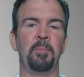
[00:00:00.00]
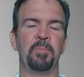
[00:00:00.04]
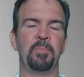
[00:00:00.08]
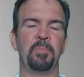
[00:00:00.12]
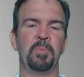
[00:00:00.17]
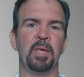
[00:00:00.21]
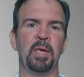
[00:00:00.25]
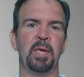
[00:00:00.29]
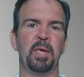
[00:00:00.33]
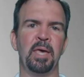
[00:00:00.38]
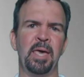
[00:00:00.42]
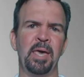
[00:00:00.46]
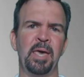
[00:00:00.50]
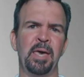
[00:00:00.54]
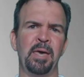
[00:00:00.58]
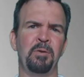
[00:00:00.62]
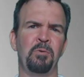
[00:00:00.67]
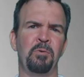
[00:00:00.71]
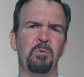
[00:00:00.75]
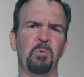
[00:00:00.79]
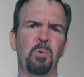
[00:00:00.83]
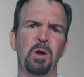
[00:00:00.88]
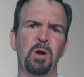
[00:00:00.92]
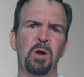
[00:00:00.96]

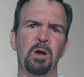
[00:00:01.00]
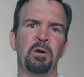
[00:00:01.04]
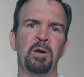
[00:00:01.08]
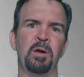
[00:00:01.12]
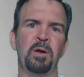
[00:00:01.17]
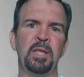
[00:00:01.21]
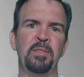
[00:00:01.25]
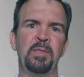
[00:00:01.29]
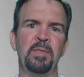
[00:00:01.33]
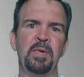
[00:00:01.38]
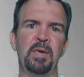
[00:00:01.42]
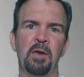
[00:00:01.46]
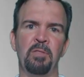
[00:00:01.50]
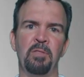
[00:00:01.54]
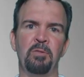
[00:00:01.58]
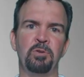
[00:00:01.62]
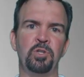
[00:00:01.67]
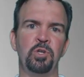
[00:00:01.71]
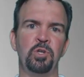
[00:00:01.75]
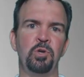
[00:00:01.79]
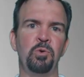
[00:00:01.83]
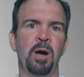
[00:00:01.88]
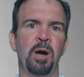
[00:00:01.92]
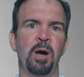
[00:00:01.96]
And where
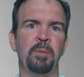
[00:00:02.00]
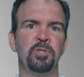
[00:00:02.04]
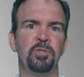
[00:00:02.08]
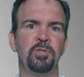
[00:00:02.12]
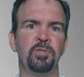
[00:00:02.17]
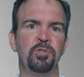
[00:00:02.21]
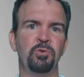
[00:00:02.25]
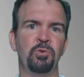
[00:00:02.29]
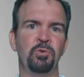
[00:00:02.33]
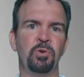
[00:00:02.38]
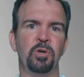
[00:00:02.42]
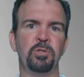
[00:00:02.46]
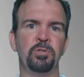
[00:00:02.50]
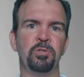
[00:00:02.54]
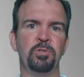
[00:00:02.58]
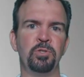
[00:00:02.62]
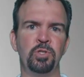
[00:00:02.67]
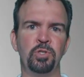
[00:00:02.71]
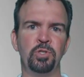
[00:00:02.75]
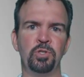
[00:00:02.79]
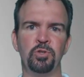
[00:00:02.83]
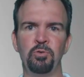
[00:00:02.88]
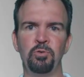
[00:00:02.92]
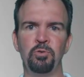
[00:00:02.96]
in the other two options
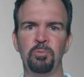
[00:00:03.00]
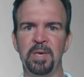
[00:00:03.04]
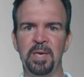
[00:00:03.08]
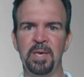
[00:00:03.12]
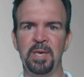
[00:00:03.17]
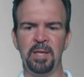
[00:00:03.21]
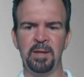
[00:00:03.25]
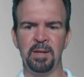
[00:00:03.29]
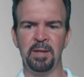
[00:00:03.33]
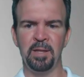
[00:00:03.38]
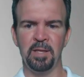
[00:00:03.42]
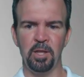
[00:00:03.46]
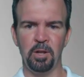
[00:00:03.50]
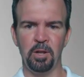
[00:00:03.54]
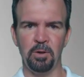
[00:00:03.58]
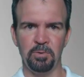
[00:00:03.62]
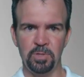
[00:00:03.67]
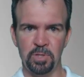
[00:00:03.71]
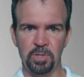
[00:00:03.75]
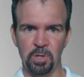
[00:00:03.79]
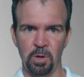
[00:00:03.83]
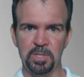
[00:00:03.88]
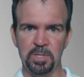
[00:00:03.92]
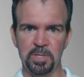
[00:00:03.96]
you couldn't zoom
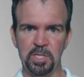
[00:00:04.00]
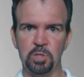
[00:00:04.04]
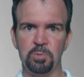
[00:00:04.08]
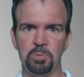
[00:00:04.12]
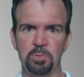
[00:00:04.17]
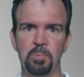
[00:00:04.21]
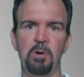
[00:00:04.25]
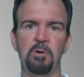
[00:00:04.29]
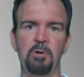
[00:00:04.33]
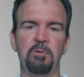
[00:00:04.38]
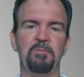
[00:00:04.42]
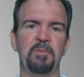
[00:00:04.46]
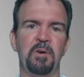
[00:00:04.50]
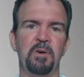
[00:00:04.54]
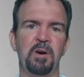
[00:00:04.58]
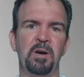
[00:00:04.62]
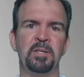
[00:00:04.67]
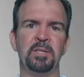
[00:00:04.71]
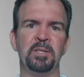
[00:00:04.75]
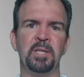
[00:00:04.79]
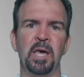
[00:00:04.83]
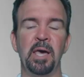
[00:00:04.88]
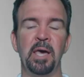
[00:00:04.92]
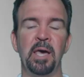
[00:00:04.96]
in, it's always
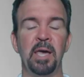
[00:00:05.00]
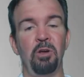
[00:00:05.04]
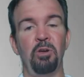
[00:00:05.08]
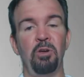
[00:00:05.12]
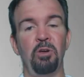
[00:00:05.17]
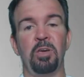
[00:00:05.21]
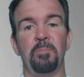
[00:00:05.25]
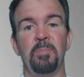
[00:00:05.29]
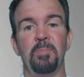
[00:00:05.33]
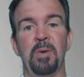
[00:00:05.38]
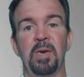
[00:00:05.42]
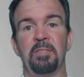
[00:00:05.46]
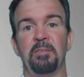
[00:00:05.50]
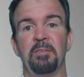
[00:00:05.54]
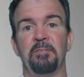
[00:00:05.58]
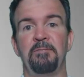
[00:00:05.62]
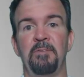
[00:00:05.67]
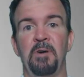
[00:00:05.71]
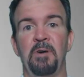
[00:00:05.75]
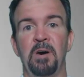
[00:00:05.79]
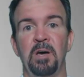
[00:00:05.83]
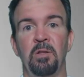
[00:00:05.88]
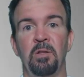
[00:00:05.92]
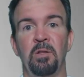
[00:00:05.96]
small font, here you
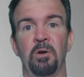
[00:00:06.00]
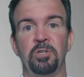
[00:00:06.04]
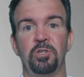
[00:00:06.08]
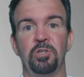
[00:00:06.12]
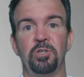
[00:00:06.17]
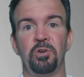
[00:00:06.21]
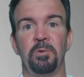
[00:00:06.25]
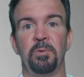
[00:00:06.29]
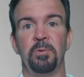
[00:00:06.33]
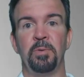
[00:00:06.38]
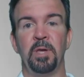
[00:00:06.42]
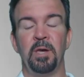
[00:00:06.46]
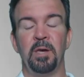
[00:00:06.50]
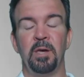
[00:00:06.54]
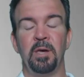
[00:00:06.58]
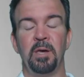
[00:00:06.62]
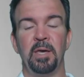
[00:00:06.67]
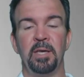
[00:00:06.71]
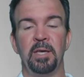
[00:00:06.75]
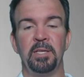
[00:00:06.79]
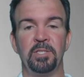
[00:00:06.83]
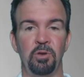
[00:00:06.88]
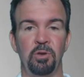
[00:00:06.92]
can make the font larger.